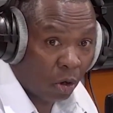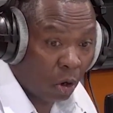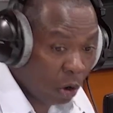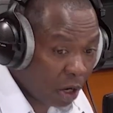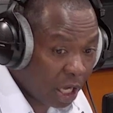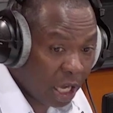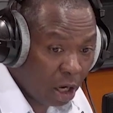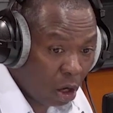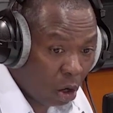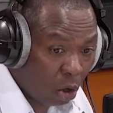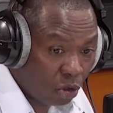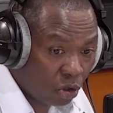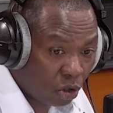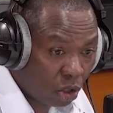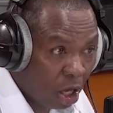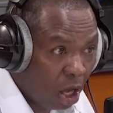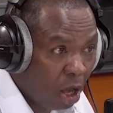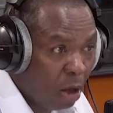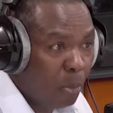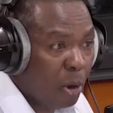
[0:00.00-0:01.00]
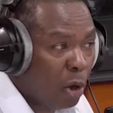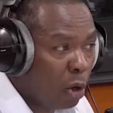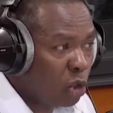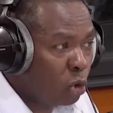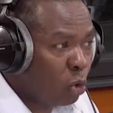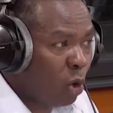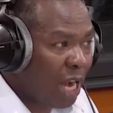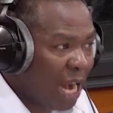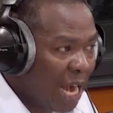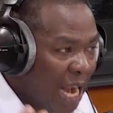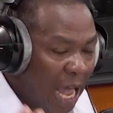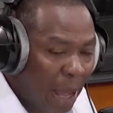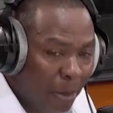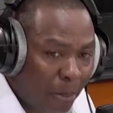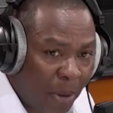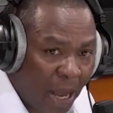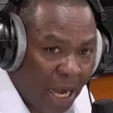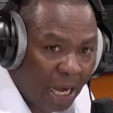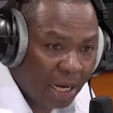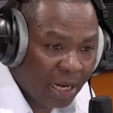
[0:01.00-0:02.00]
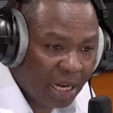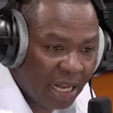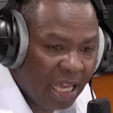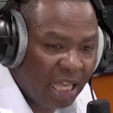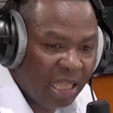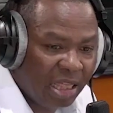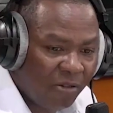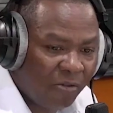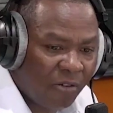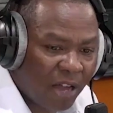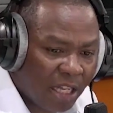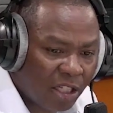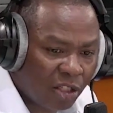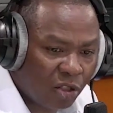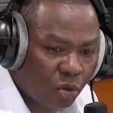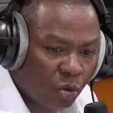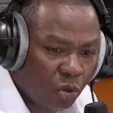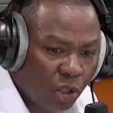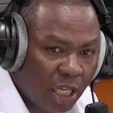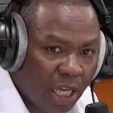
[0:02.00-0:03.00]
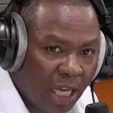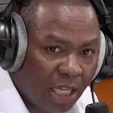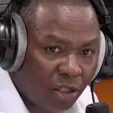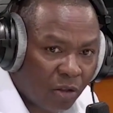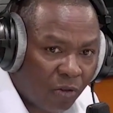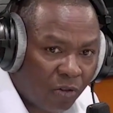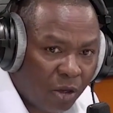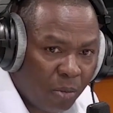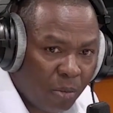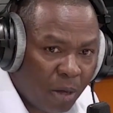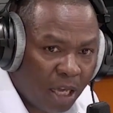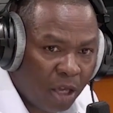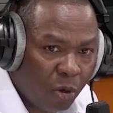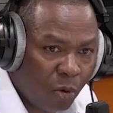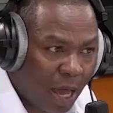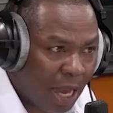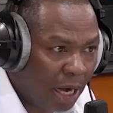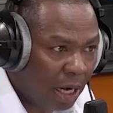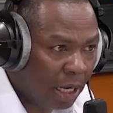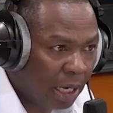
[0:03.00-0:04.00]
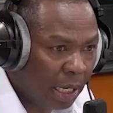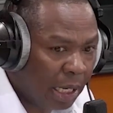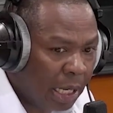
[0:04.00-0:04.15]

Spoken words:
Hawking loans. Because what had happened in the first 2 years of Kibaki 1,